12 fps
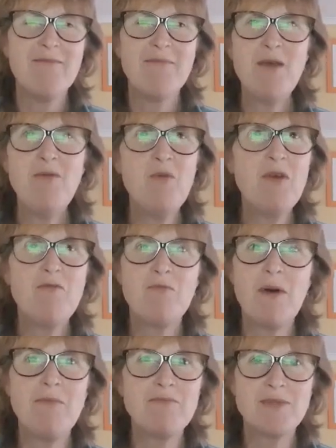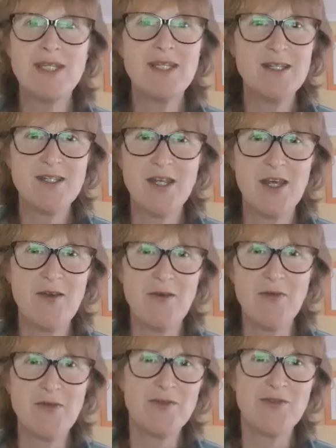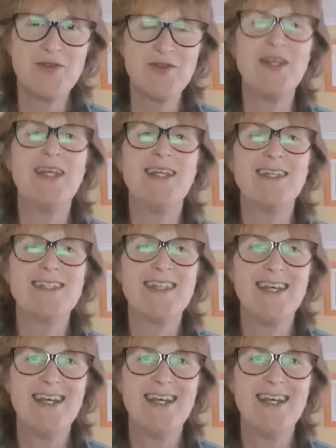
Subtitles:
People we've bumped into on the street.